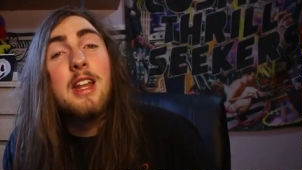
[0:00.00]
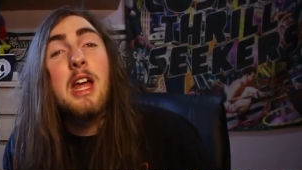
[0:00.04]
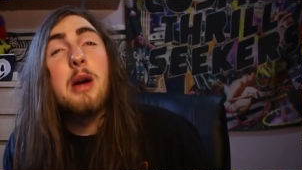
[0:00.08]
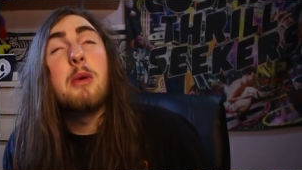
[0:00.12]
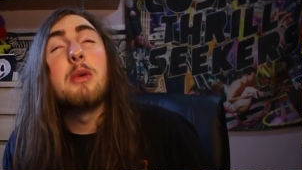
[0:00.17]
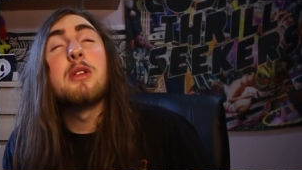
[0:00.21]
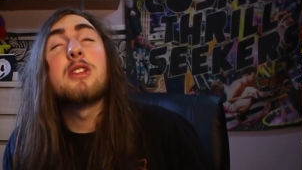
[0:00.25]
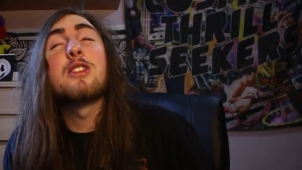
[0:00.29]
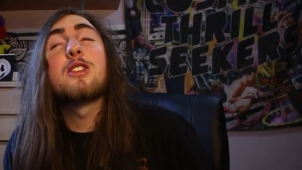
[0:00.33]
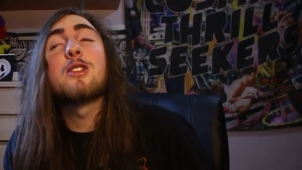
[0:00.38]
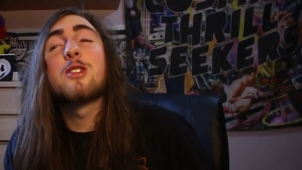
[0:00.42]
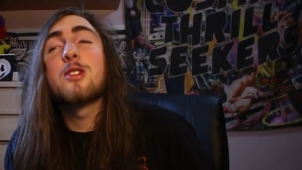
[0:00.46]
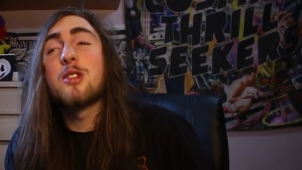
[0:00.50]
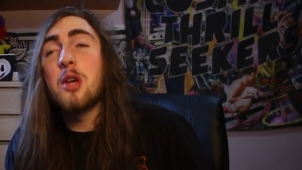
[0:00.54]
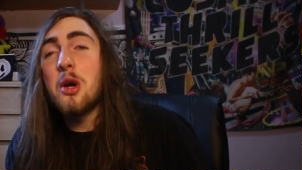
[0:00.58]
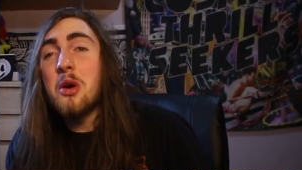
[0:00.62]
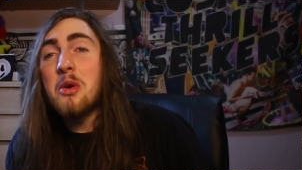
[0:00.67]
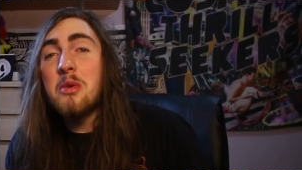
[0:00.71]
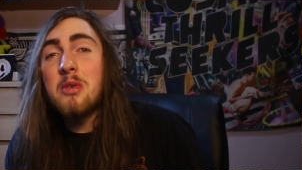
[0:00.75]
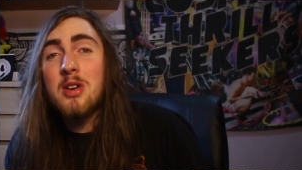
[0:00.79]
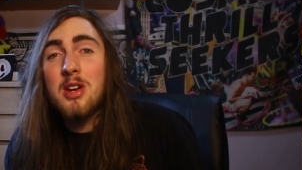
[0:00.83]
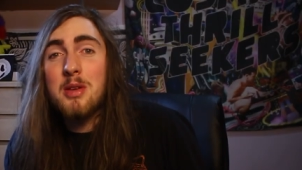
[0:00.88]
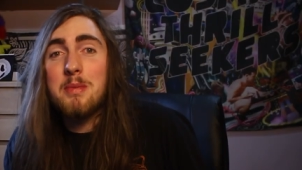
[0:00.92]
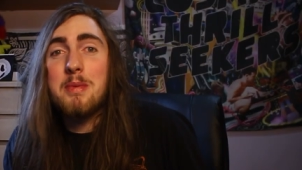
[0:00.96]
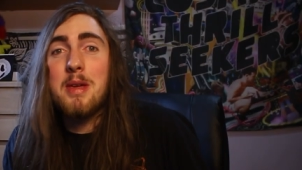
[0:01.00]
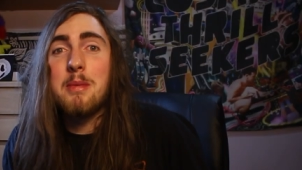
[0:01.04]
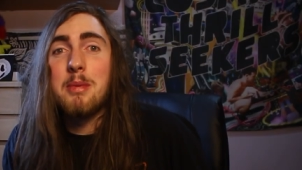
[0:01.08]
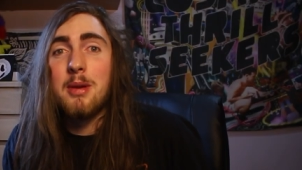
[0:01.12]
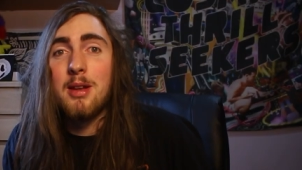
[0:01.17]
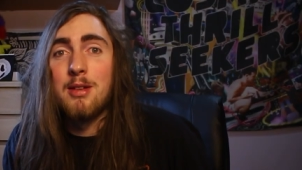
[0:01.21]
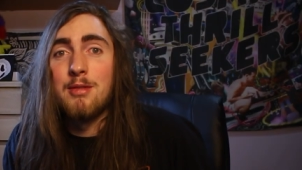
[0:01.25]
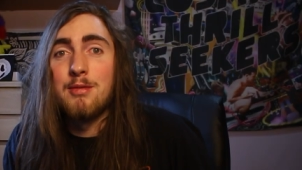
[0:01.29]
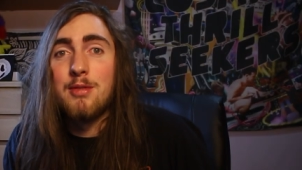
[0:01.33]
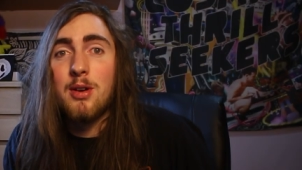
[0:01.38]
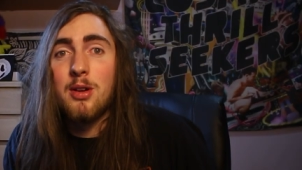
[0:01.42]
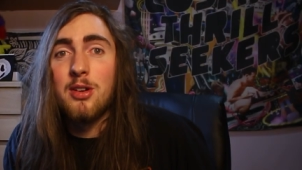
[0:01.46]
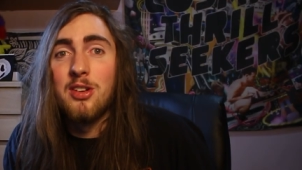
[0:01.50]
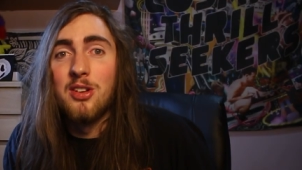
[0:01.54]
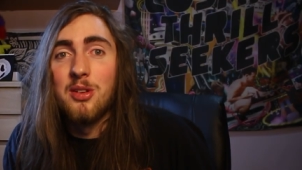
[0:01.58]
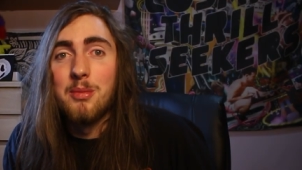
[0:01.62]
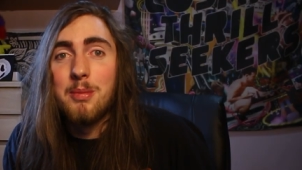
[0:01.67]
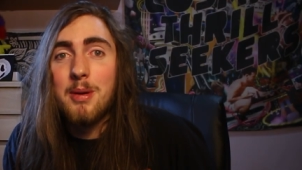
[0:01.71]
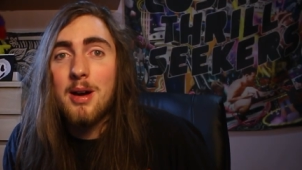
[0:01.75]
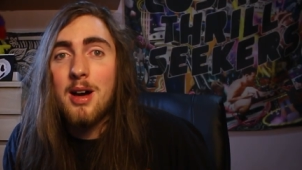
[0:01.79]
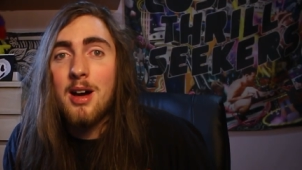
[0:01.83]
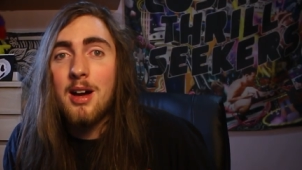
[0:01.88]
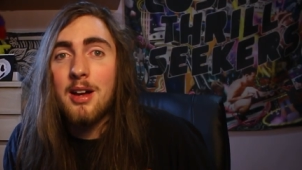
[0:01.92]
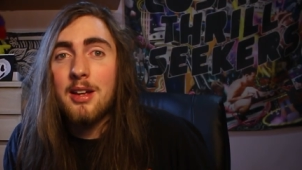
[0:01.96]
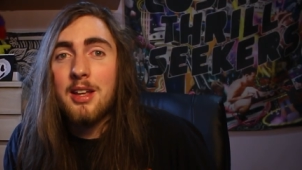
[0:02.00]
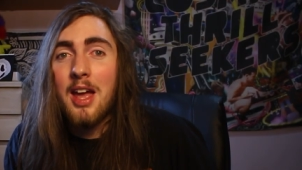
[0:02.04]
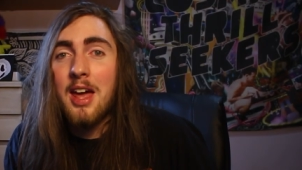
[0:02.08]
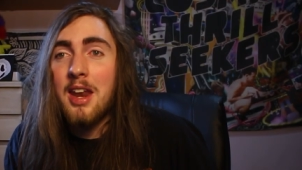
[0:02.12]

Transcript: there was so many people in Vondel Park,